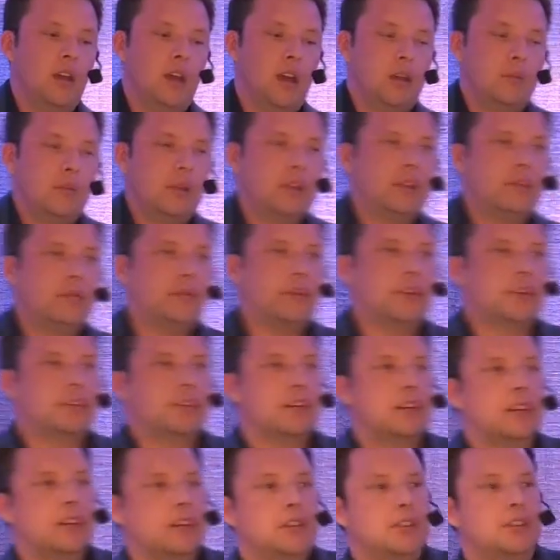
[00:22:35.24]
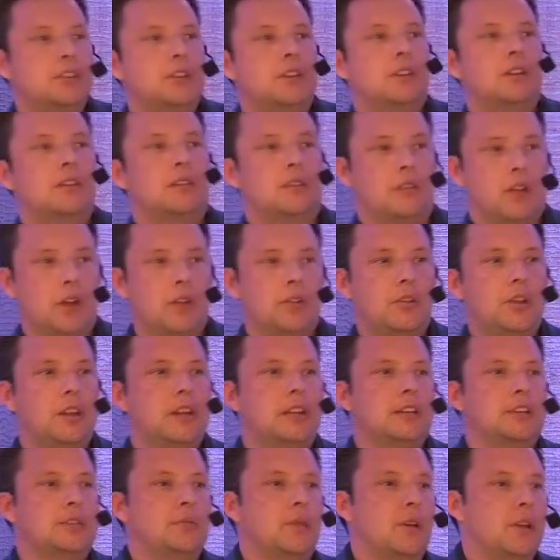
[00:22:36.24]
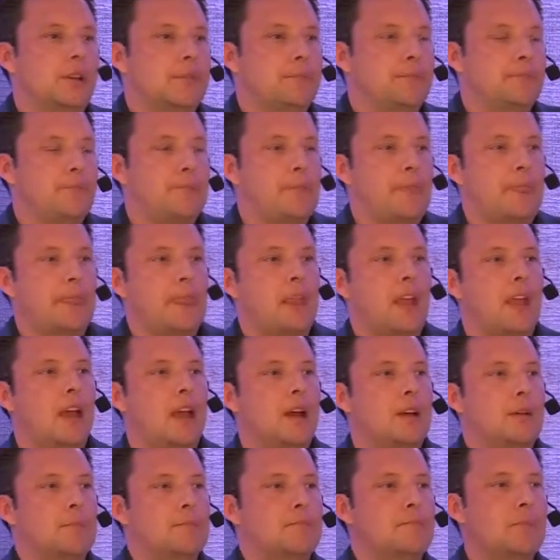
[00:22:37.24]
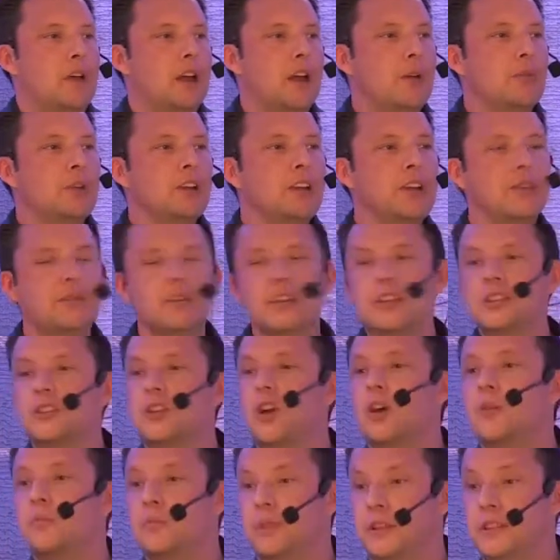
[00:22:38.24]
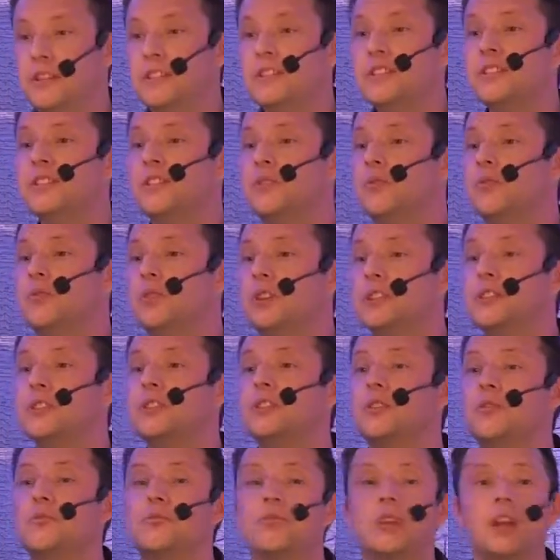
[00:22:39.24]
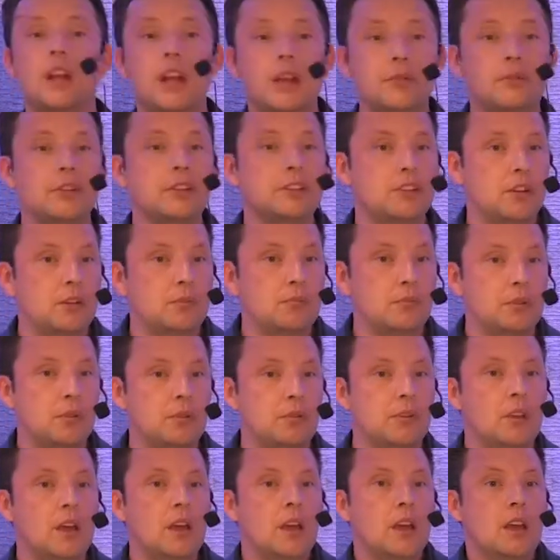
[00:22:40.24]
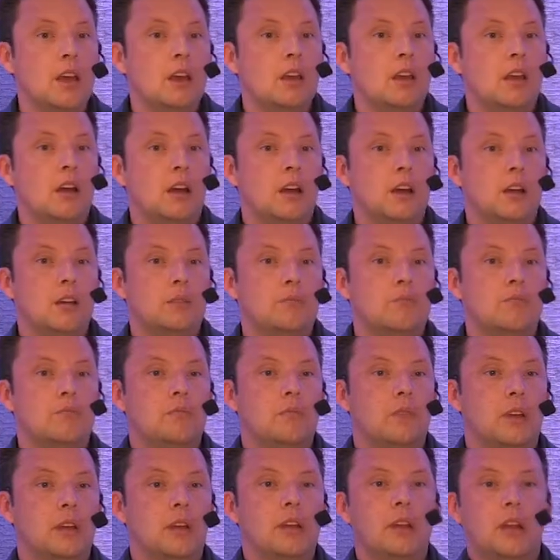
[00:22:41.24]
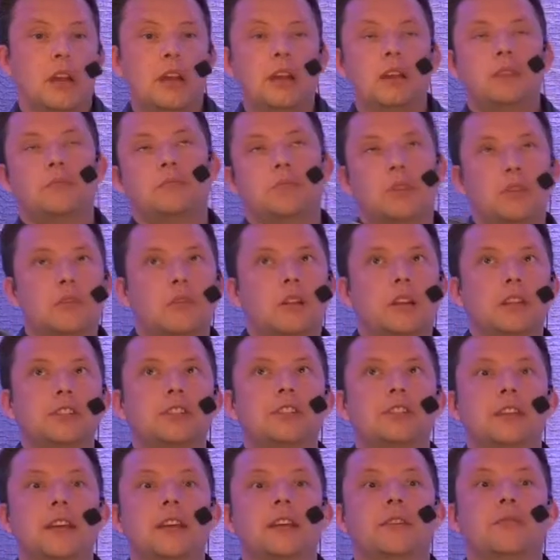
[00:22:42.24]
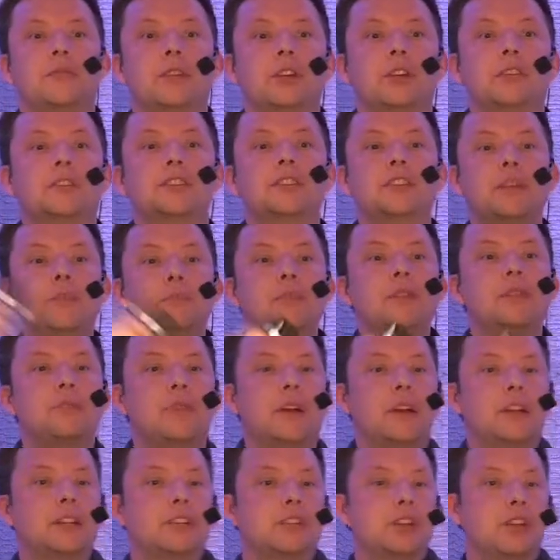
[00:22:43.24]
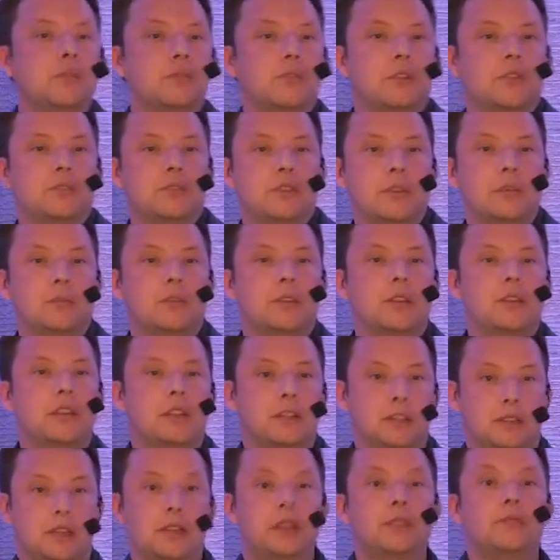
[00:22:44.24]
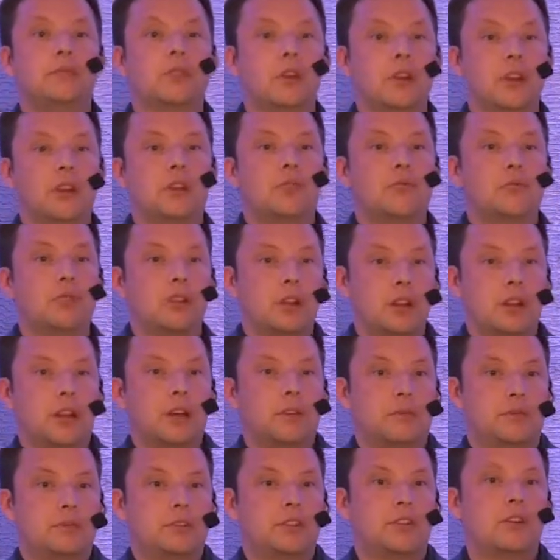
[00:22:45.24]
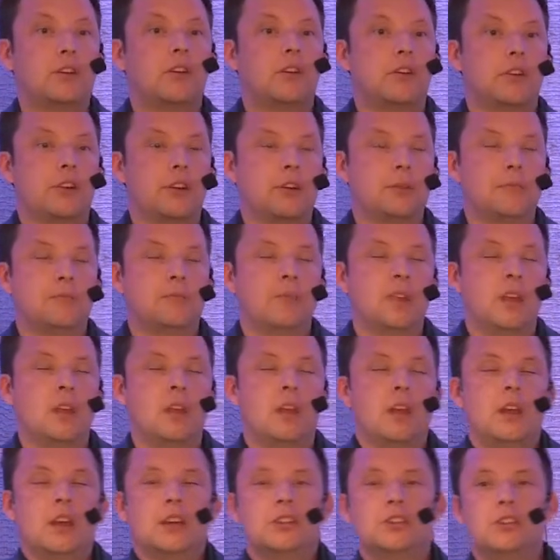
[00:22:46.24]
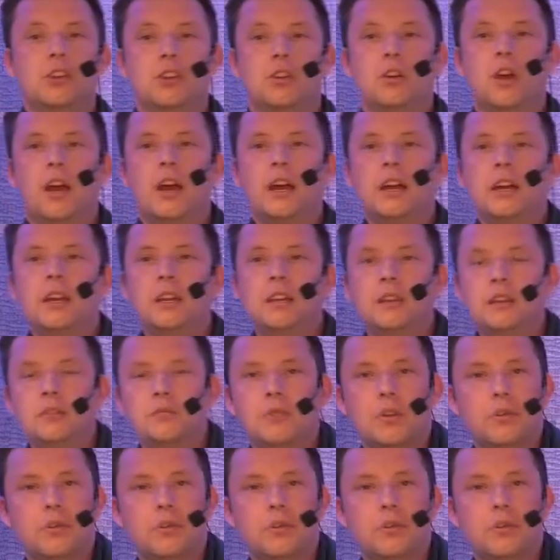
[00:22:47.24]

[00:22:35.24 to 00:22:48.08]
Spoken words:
in the fashion industry locally as well. But I want to give an example, and this is a real life example. Let's just say a real simplified example of something that's in a very real life scenario. So I